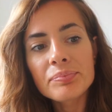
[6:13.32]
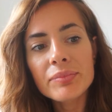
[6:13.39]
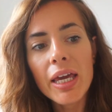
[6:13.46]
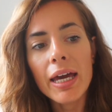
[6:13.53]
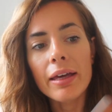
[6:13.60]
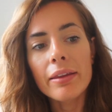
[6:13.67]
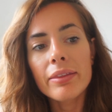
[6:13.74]

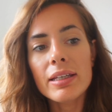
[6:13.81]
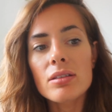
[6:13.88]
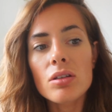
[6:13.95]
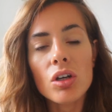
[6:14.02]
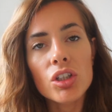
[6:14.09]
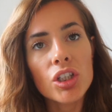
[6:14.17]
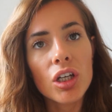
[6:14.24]
Yeah, this
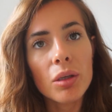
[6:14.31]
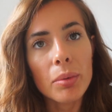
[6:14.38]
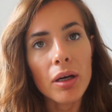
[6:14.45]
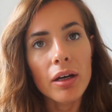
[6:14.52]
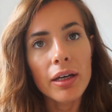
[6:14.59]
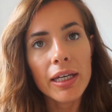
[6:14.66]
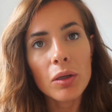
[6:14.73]
October,
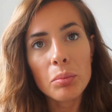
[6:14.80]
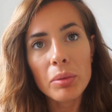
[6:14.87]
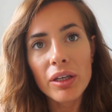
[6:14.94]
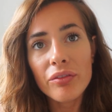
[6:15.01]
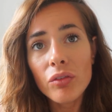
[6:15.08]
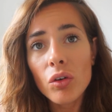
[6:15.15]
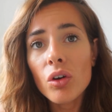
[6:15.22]
it'll
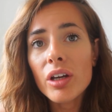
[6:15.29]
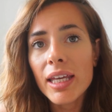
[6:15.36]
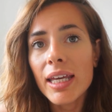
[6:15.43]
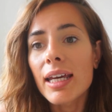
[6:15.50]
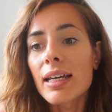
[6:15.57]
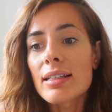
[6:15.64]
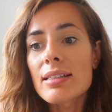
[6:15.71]
be 4
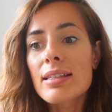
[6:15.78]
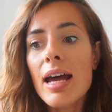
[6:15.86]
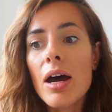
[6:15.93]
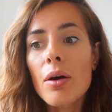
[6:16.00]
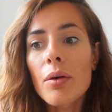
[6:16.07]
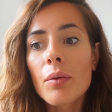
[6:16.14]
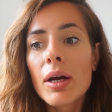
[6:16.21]
years.
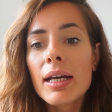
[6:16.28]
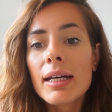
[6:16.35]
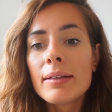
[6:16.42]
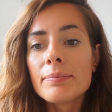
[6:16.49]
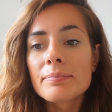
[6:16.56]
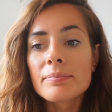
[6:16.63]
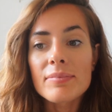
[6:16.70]
Now,
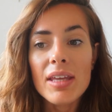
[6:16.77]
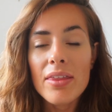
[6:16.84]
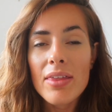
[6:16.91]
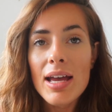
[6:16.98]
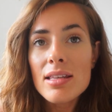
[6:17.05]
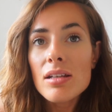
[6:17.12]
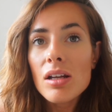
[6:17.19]

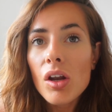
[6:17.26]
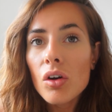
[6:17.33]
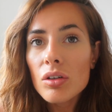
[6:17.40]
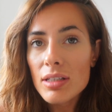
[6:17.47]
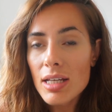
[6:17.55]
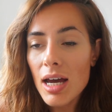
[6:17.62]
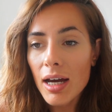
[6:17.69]
that's a
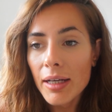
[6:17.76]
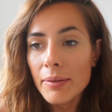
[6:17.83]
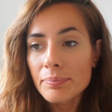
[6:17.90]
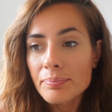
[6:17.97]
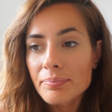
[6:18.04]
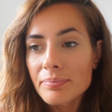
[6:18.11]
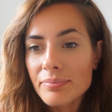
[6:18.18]
long
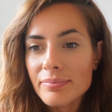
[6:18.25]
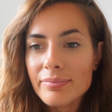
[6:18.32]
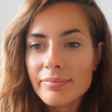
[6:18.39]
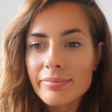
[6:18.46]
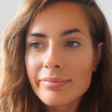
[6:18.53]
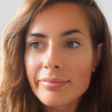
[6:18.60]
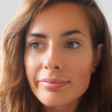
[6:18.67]
time.
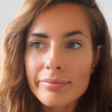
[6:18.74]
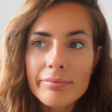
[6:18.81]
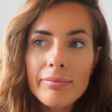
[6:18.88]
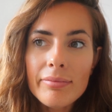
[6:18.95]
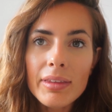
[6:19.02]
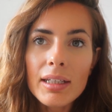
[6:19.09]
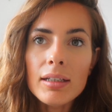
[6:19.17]

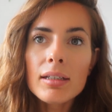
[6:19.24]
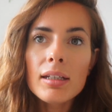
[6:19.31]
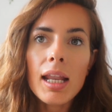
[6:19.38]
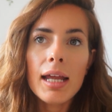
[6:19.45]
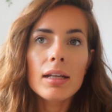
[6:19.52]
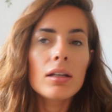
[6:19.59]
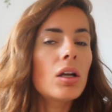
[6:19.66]

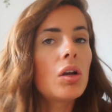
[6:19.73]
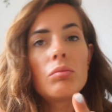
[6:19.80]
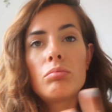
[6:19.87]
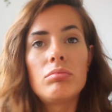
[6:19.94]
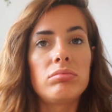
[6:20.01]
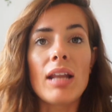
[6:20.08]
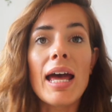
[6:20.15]
Like
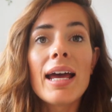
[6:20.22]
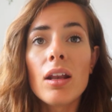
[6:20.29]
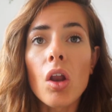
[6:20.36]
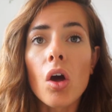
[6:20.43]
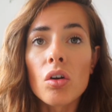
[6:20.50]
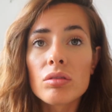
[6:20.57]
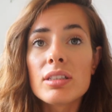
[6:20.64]
a
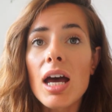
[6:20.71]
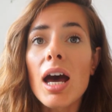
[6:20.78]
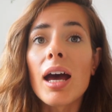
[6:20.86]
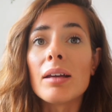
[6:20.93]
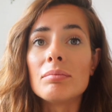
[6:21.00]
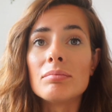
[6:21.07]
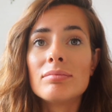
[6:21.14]
long
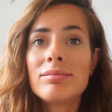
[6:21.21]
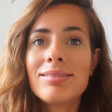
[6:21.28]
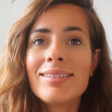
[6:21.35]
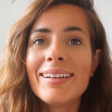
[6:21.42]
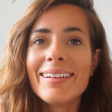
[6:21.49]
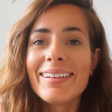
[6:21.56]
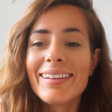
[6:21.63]
time.
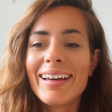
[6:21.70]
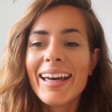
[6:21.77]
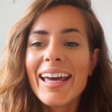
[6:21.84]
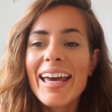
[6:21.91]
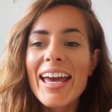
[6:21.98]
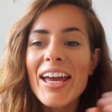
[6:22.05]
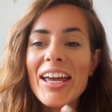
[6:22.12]

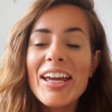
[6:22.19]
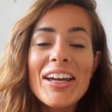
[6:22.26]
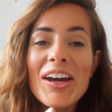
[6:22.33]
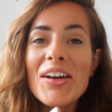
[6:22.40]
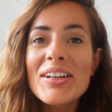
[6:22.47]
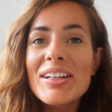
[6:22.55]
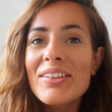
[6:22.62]
It
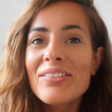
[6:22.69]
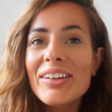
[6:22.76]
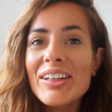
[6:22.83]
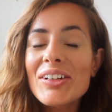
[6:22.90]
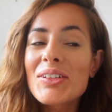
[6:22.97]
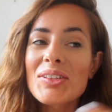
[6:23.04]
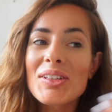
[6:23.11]
only
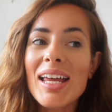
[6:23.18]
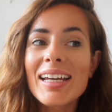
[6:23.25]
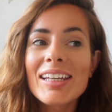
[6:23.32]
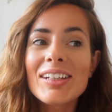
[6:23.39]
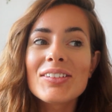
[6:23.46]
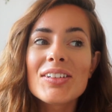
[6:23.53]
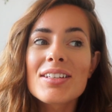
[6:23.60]
feels
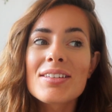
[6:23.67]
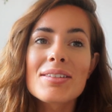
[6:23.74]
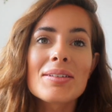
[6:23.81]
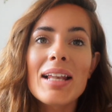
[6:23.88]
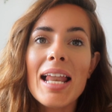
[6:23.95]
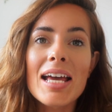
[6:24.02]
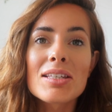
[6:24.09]
like it
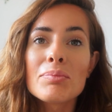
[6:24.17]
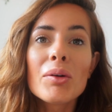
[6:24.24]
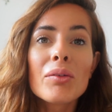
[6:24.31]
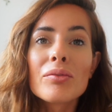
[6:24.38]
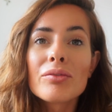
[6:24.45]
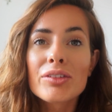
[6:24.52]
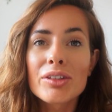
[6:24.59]
was last
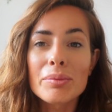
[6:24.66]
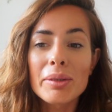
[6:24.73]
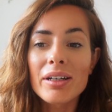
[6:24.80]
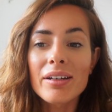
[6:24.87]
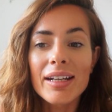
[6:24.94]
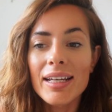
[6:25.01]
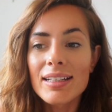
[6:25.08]
month, to be
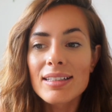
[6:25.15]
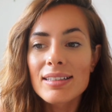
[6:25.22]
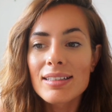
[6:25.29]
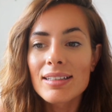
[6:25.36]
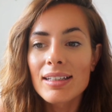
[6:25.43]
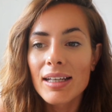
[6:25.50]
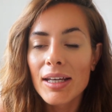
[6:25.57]

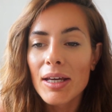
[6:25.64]
honest.